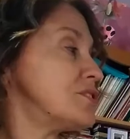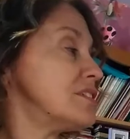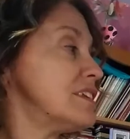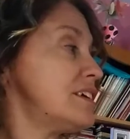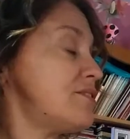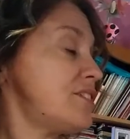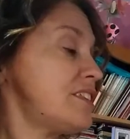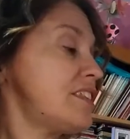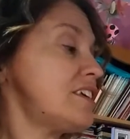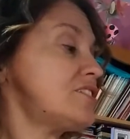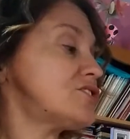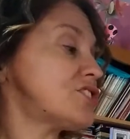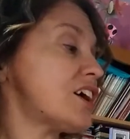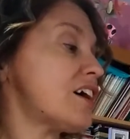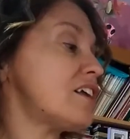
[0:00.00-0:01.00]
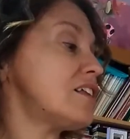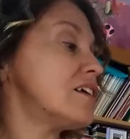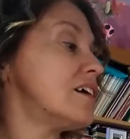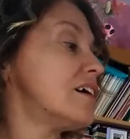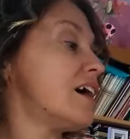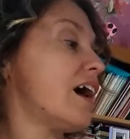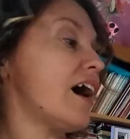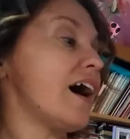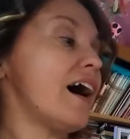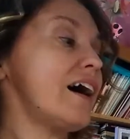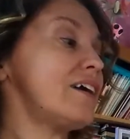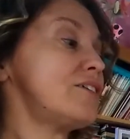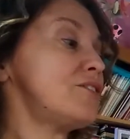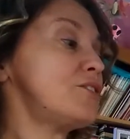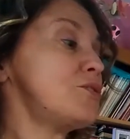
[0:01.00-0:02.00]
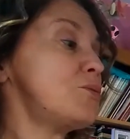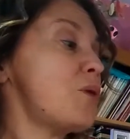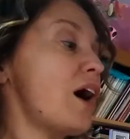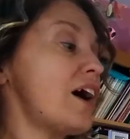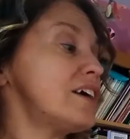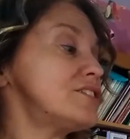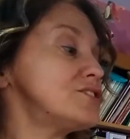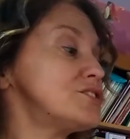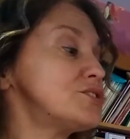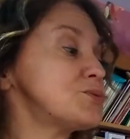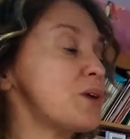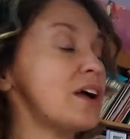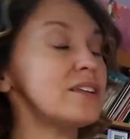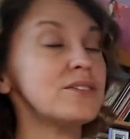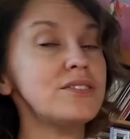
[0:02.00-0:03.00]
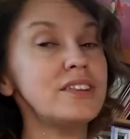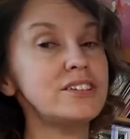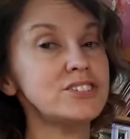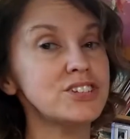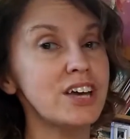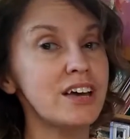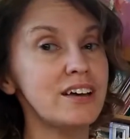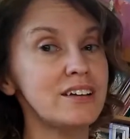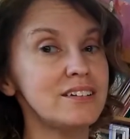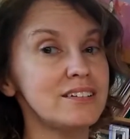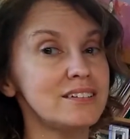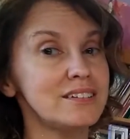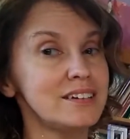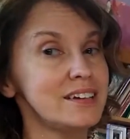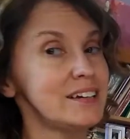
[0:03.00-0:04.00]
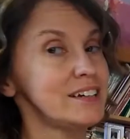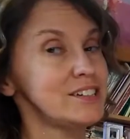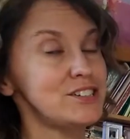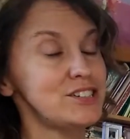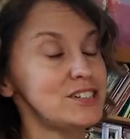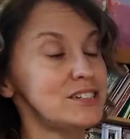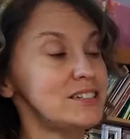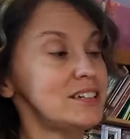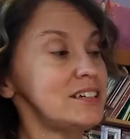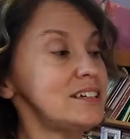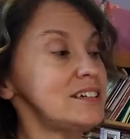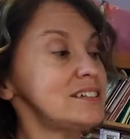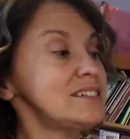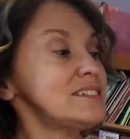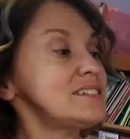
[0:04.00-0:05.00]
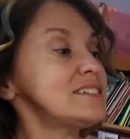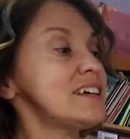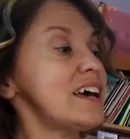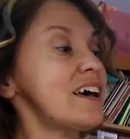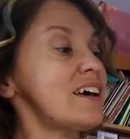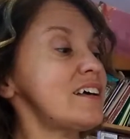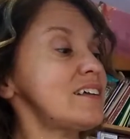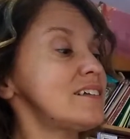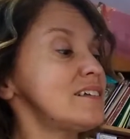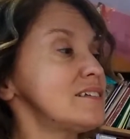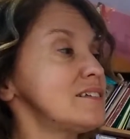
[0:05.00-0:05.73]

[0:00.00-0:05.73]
to live in the shell. I don't know why she swallowed the shell. She didn't tell.